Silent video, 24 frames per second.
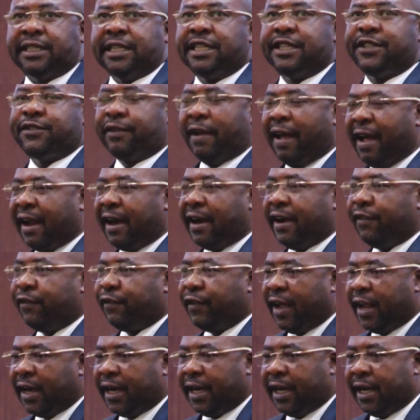is very,
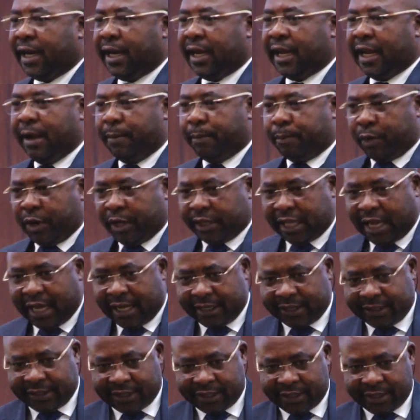very
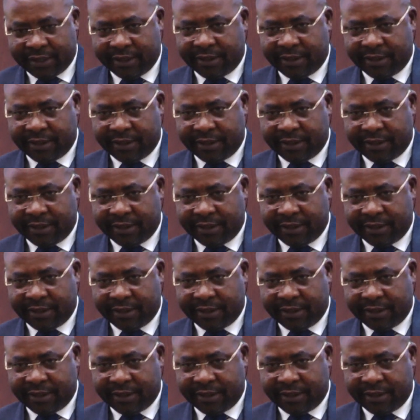important,